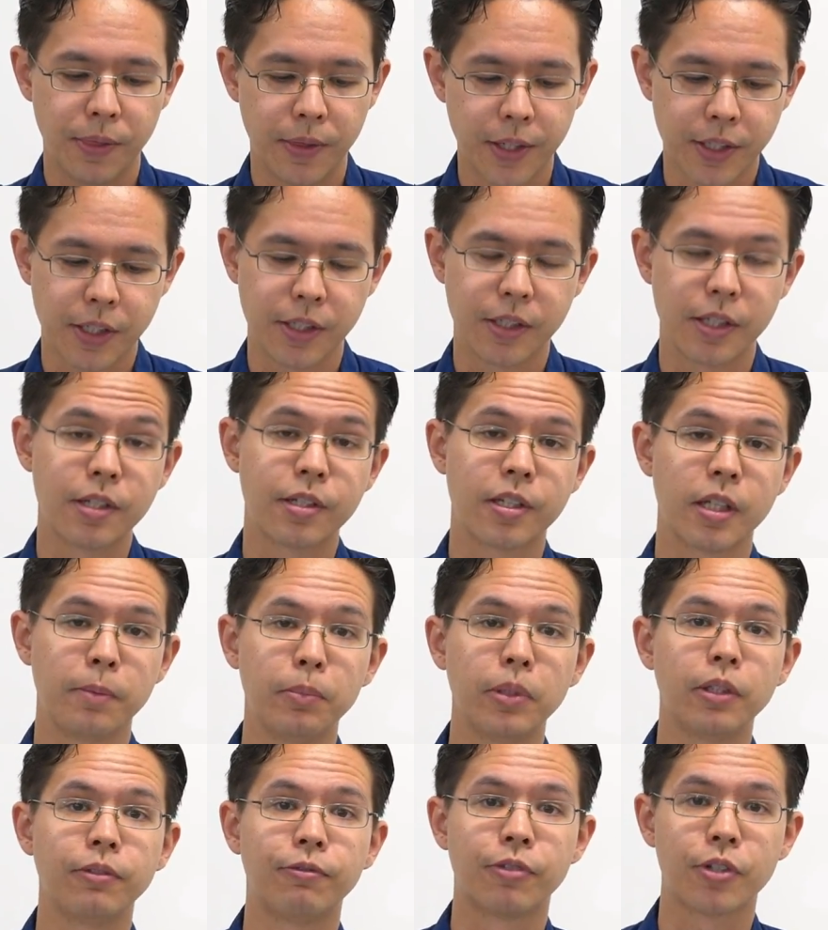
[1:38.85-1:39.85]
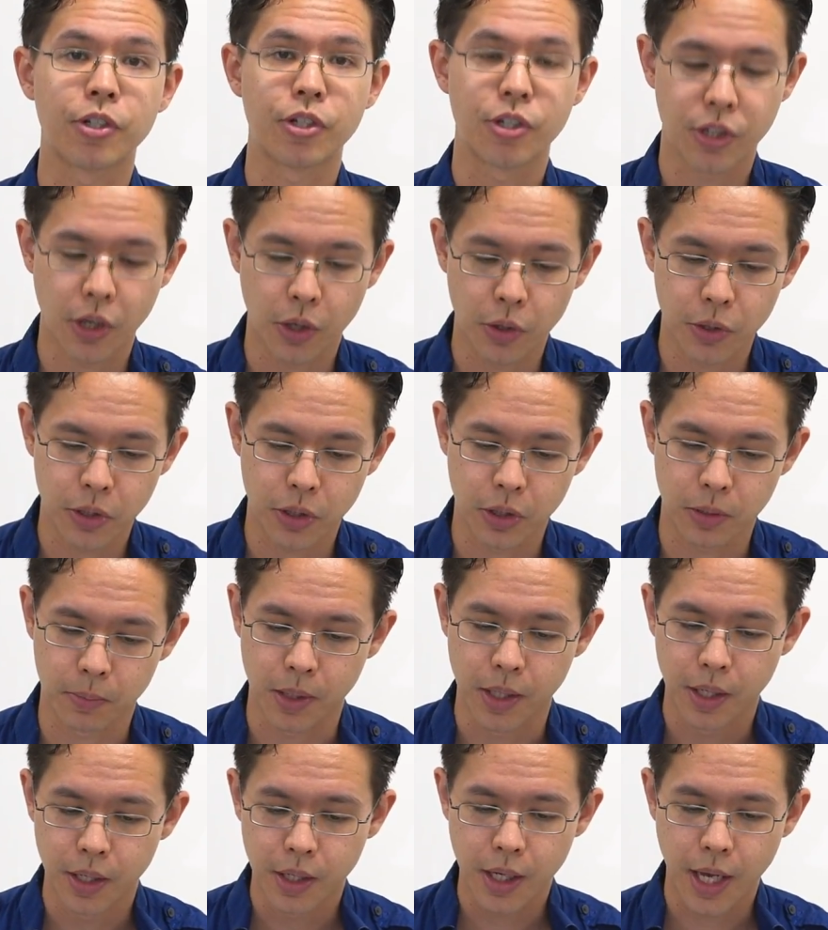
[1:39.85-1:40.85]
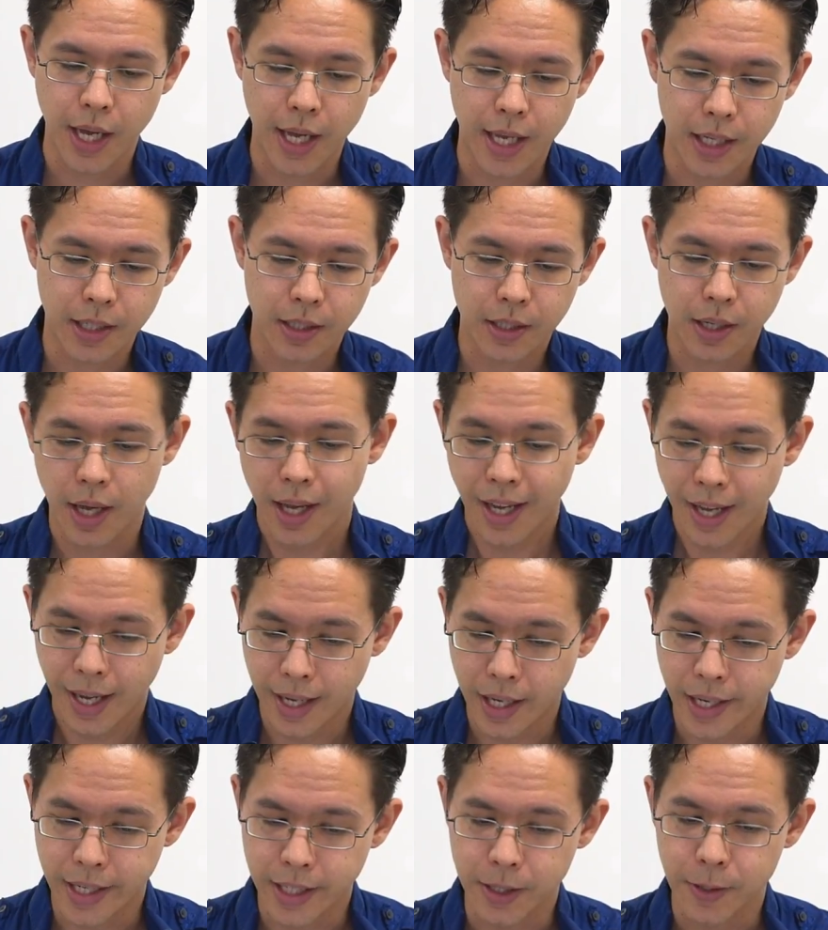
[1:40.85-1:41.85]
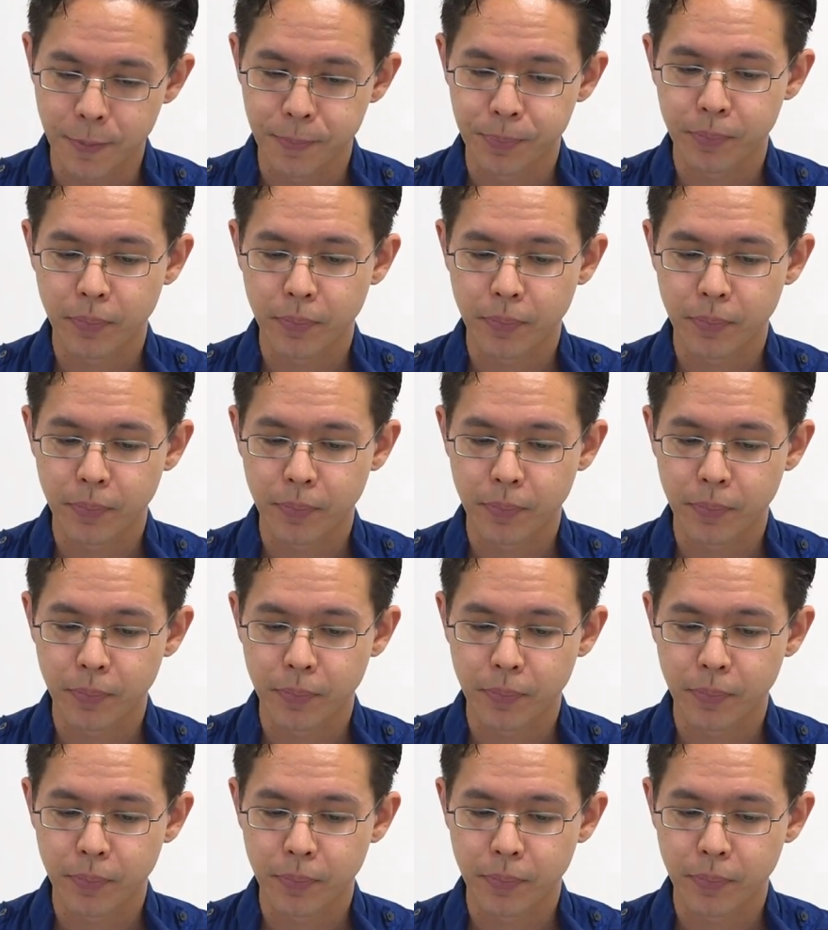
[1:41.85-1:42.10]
This is the symbol for sodium, Na.